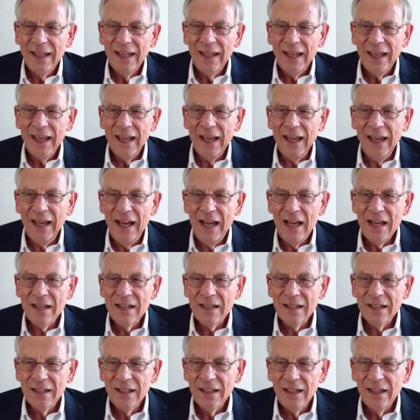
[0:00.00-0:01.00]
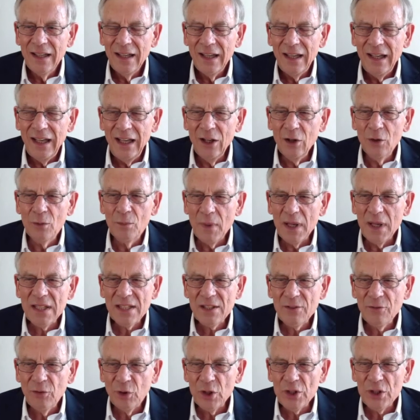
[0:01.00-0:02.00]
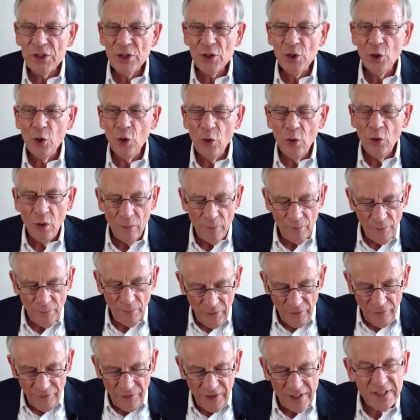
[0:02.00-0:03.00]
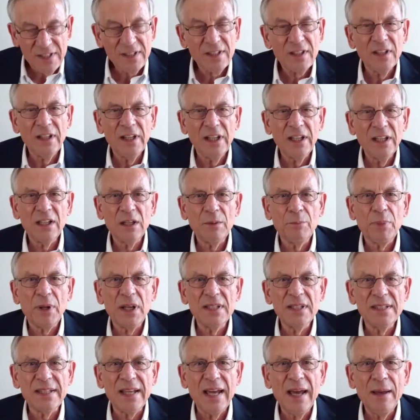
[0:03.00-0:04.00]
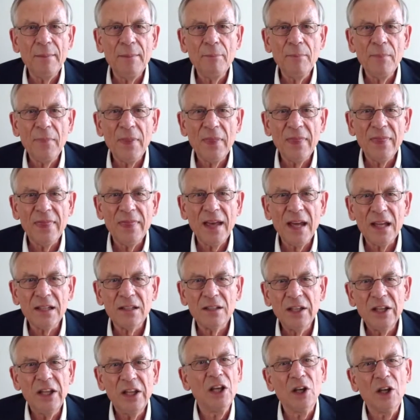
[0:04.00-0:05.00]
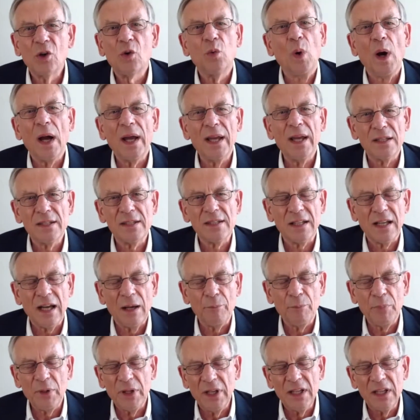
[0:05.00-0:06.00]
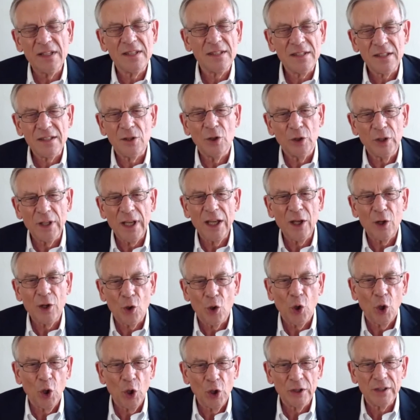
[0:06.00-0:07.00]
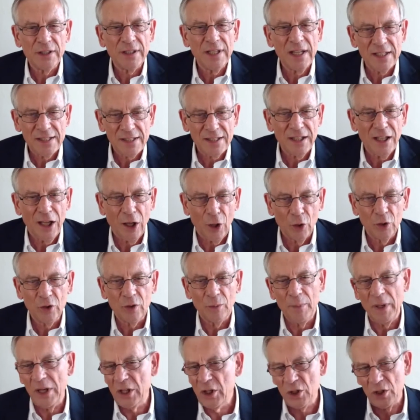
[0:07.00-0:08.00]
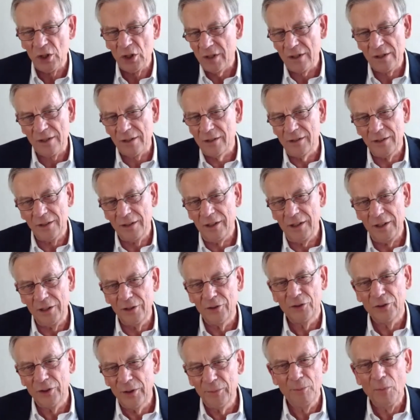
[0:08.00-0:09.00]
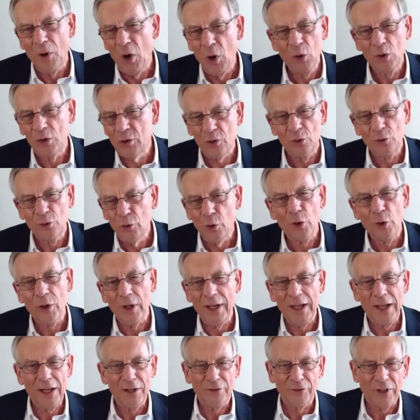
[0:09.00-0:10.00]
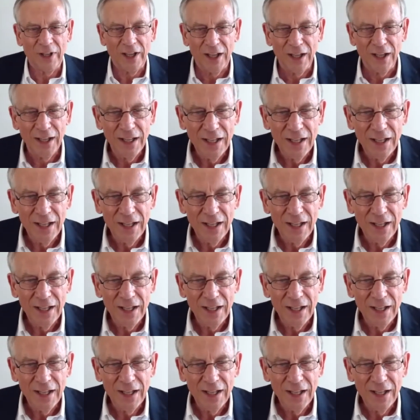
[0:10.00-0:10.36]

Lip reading: And Elon Musk was so fascinated by them that he acquired the company. It's today called Tesla Automation. It's in a remote rural area.